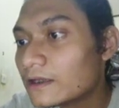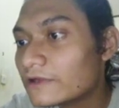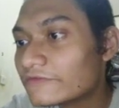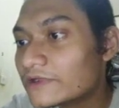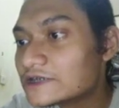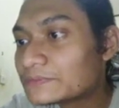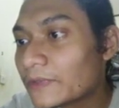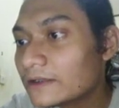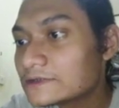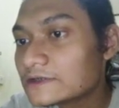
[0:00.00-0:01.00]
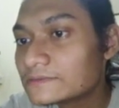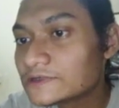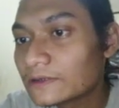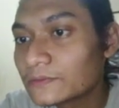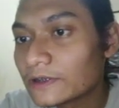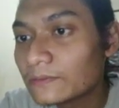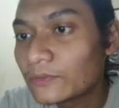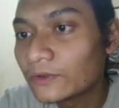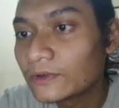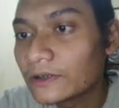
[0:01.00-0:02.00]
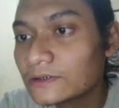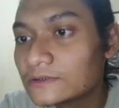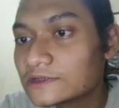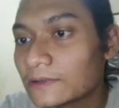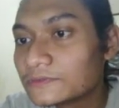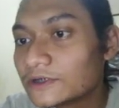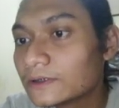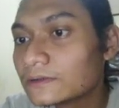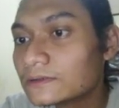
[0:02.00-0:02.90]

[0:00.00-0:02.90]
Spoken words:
if they spend some time pondering the subject.